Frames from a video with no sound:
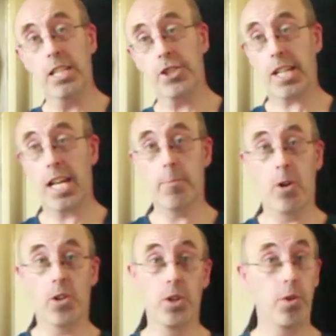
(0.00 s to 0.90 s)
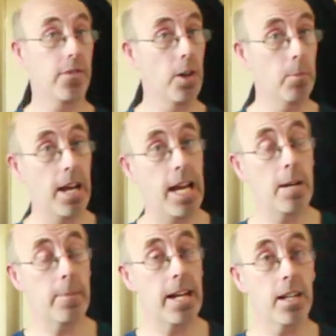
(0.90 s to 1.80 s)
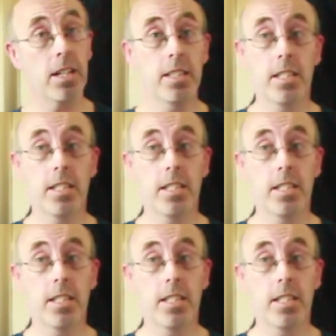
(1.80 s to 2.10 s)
Check out my new film Our Manor,